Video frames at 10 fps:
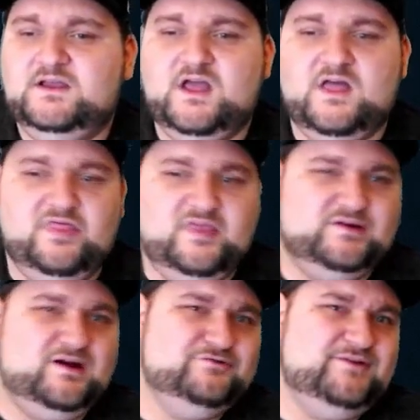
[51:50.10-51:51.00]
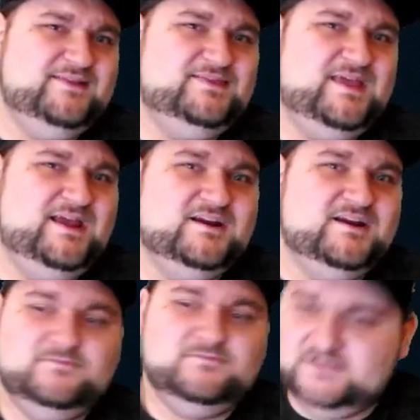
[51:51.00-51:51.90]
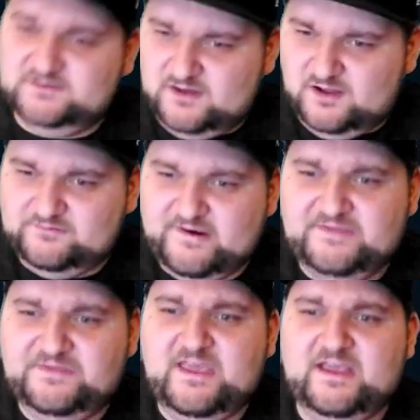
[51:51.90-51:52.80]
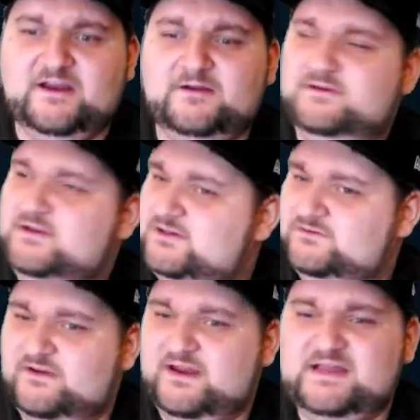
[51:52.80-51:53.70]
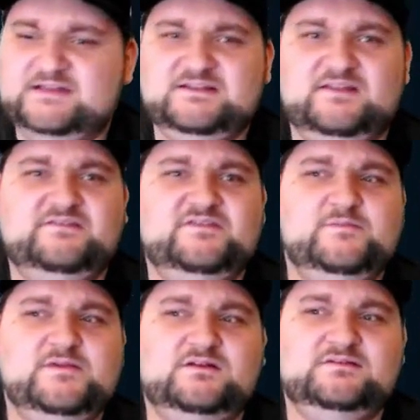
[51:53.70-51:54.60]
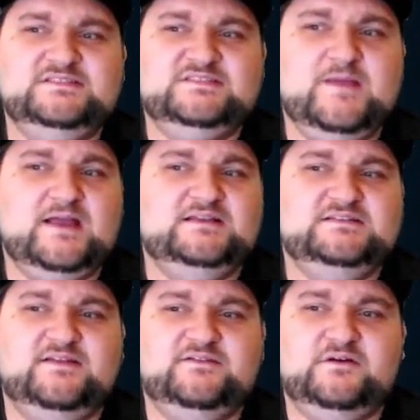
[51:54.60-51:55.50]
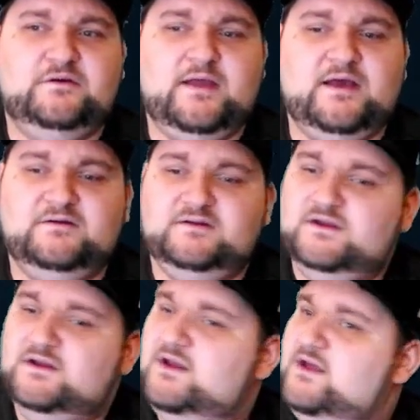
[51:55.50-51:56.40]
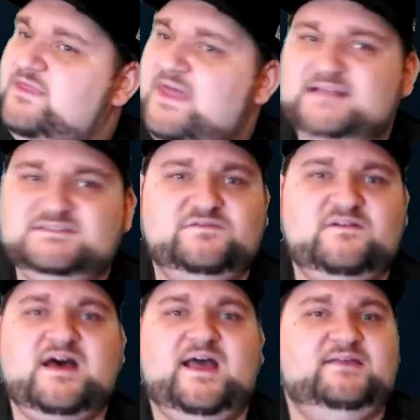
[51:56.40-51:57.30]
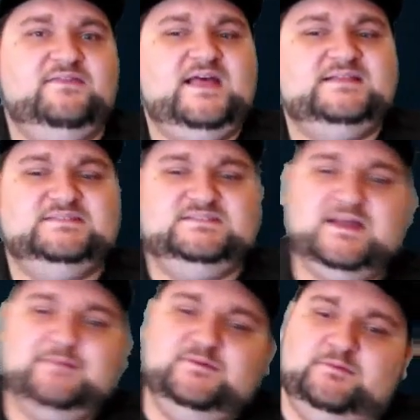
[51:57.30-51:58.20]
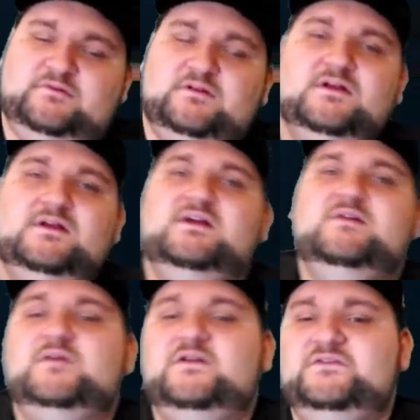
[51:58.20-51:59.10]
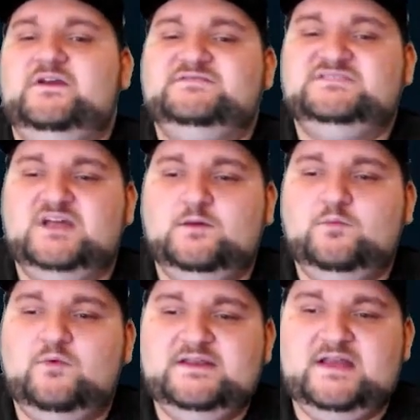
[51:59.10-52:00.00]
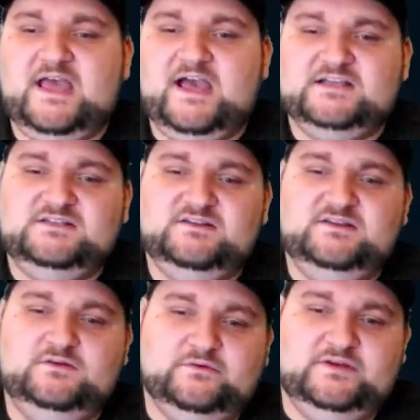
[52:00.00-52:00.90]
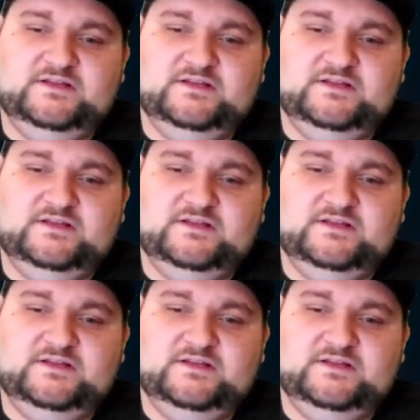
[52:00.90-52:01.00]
they're all right there. You're all right there. You're going to run at each other in the middle and smack each other around. That's fine. That's acceptable. But if you have some way to actually reach